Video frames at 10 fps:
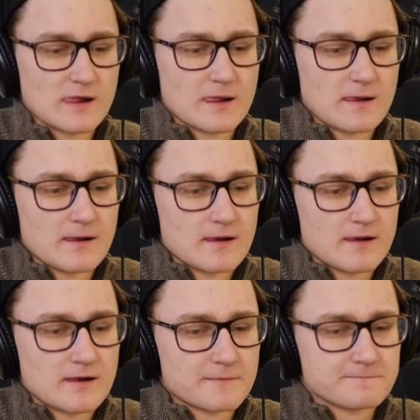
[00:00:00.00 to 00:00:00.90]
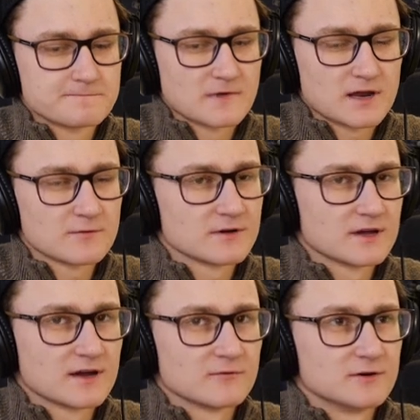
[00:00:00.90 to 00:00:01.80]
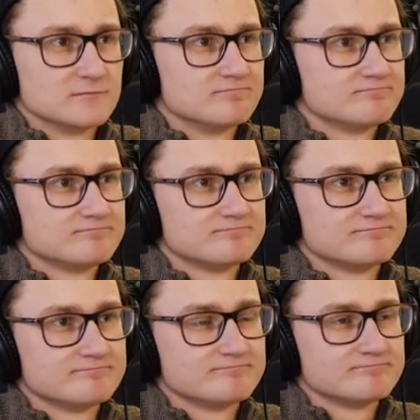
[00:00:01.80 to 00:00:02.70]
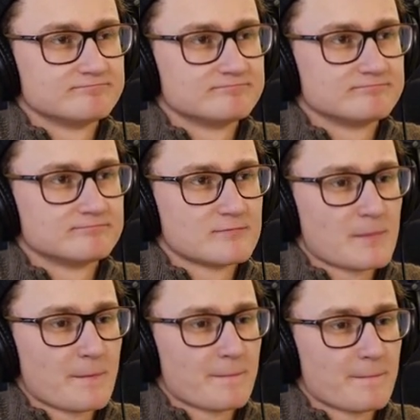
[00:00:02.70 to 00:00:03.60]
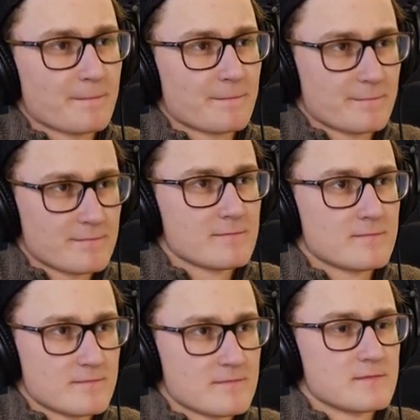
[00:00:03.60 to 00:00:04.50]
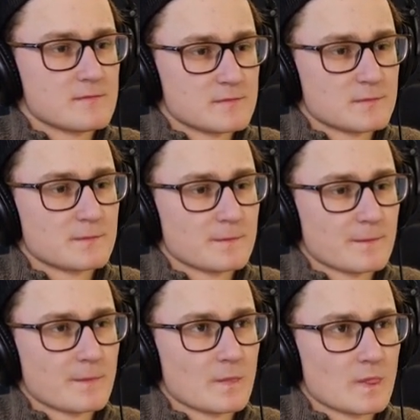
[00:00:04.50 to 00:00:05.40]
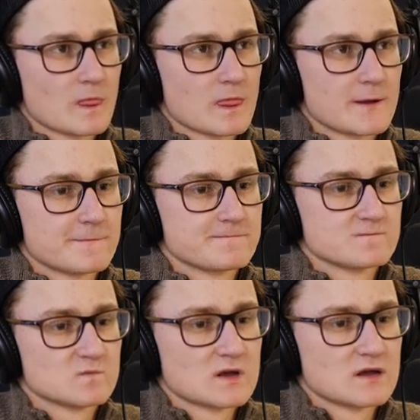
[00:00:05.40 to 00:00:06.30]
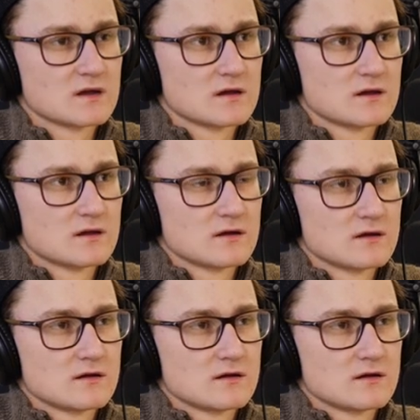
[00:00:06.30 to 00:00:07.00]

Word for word: neither of us really have a song. I don't really have one. We thought about it a little bit, and I just don't. I don't have any music that I